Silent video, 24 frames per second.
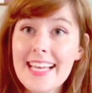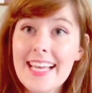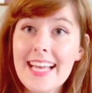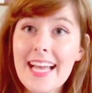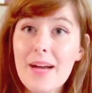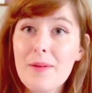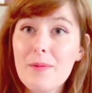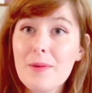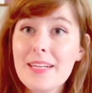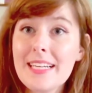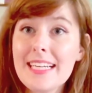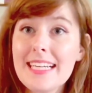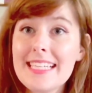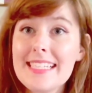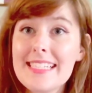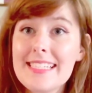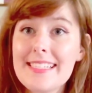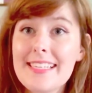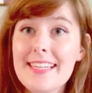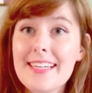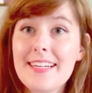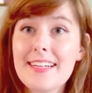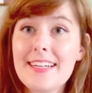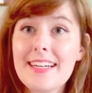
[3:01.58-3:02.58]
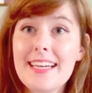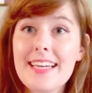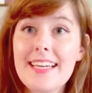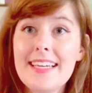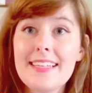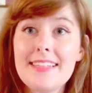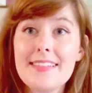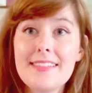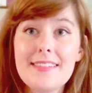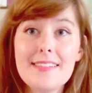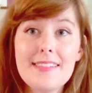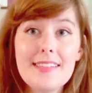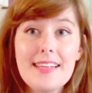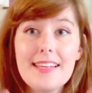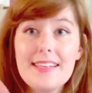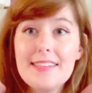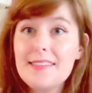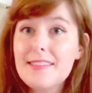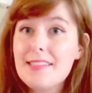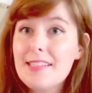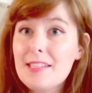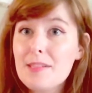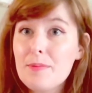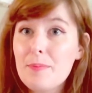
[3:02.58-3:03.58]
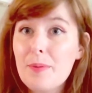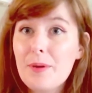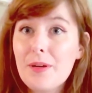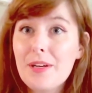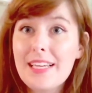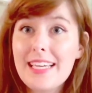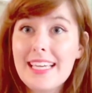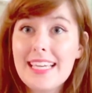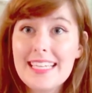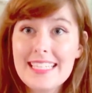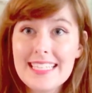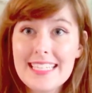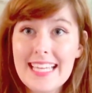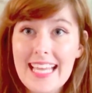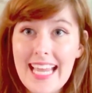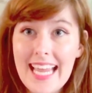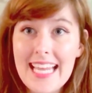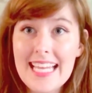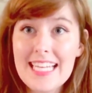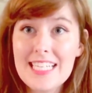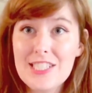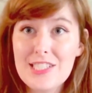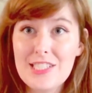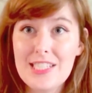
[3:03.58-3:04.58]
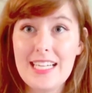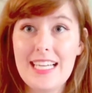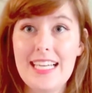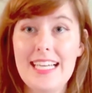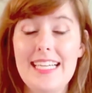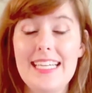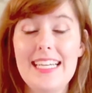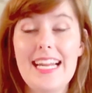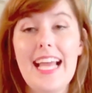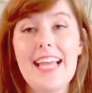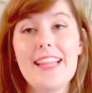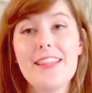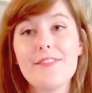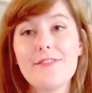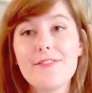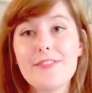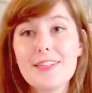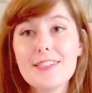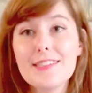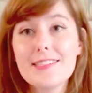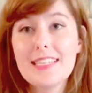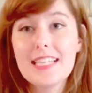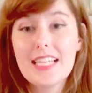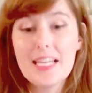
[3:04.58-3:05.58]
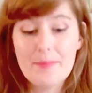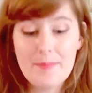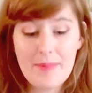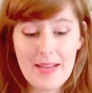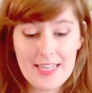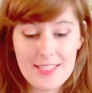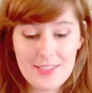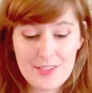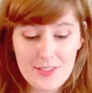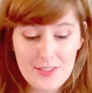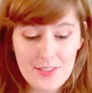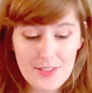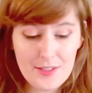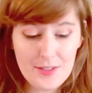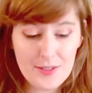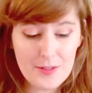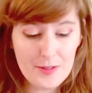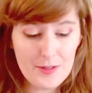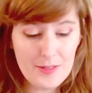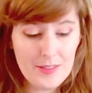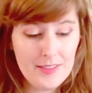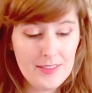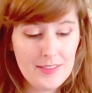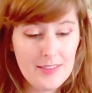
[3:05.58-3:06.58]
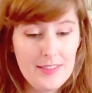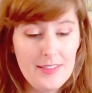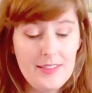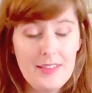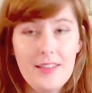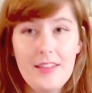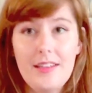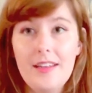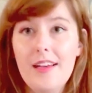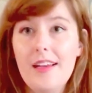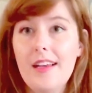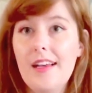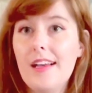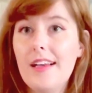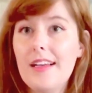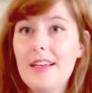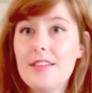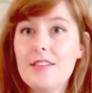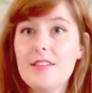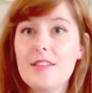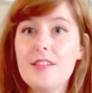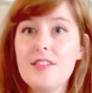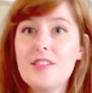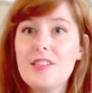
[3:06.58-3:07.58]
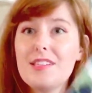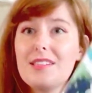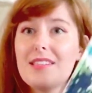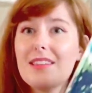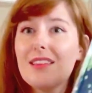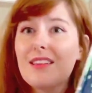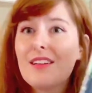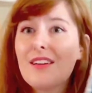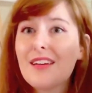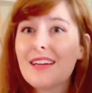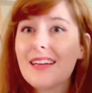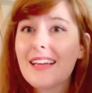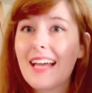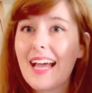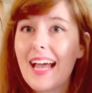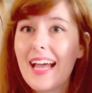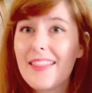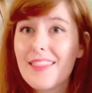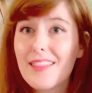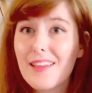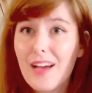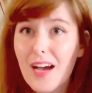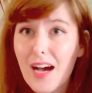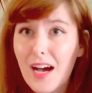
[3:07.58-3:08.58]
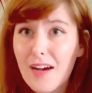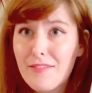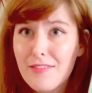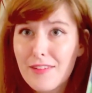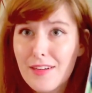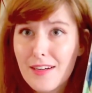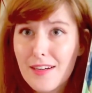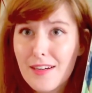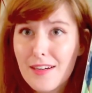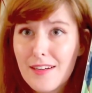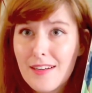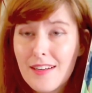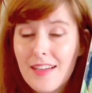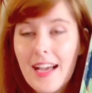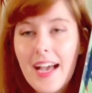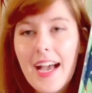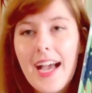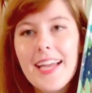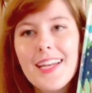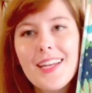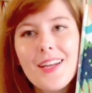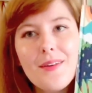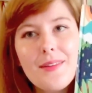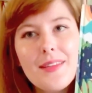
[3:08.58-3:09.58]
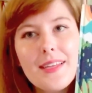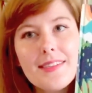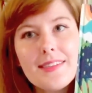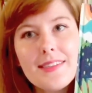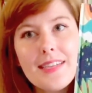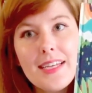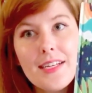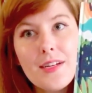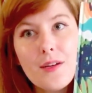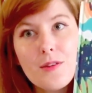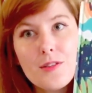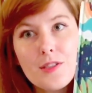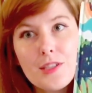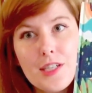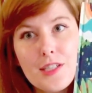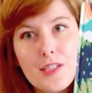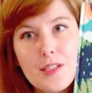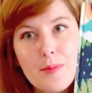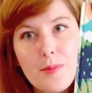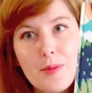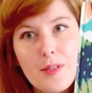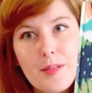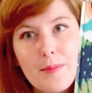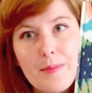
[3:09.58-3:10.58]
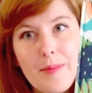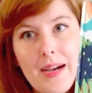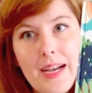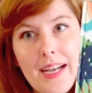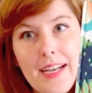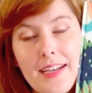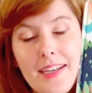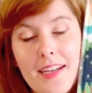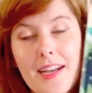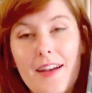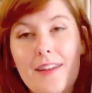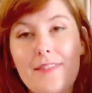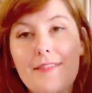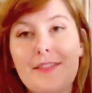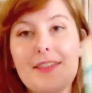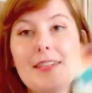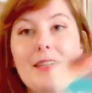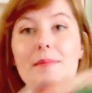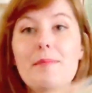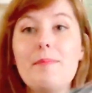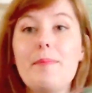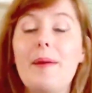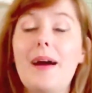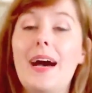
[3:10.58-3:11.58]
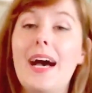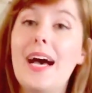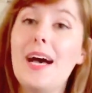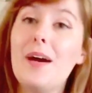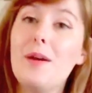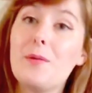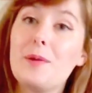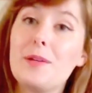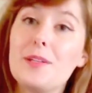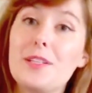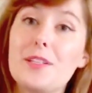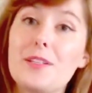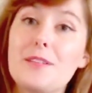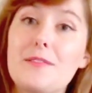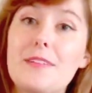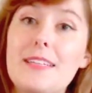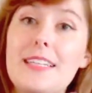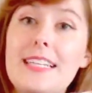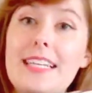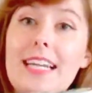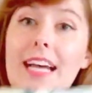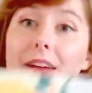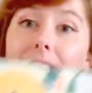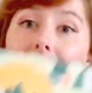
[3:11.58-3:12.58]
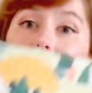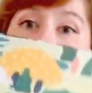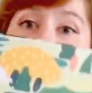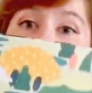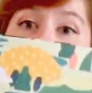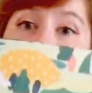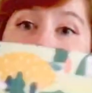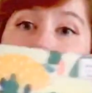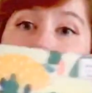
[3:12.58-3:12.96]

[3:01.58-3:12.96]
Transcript: I want to consider is this book engaging? And the first thing I might do is to just look at the cover. I know they say don't judge a book by a cover, but when you're reading out loud to